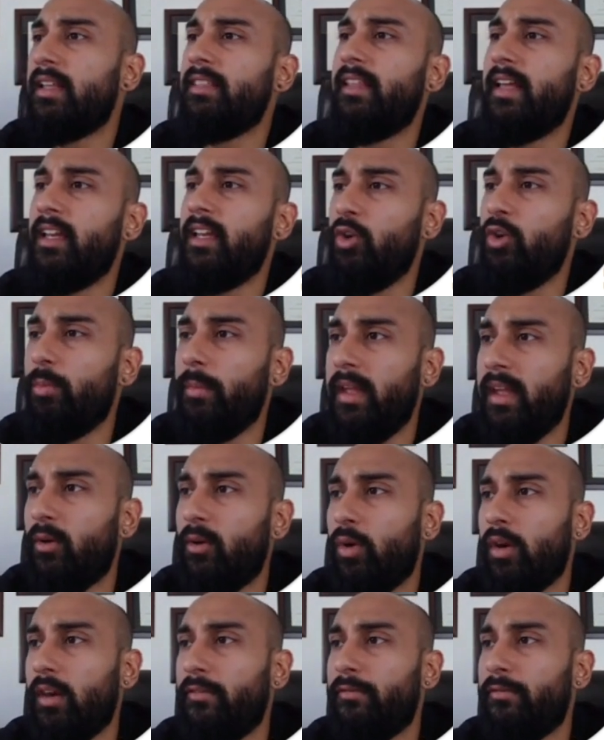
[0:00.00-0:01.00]
then you may
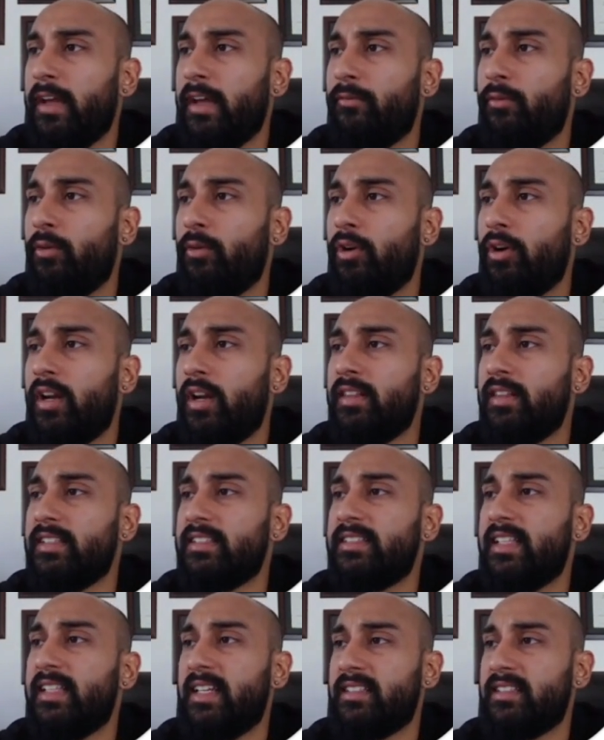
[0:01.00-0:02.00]
qualify for
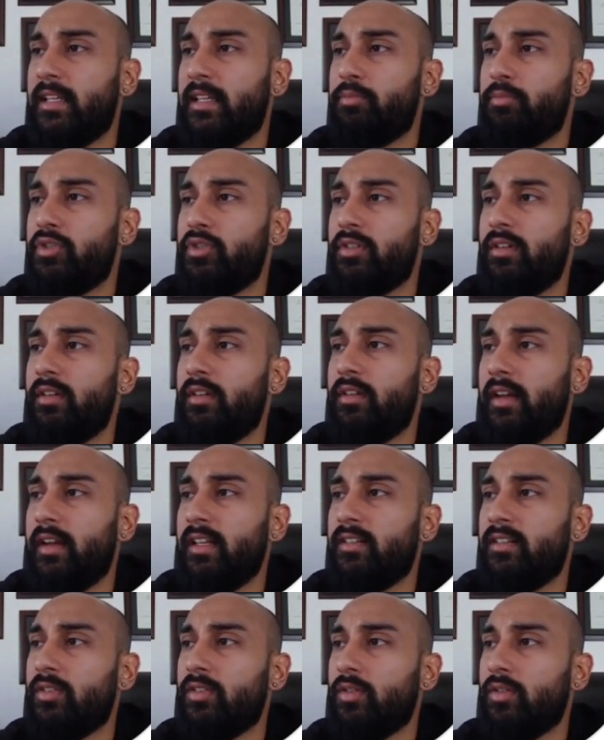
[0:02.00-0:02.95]
this exception, right?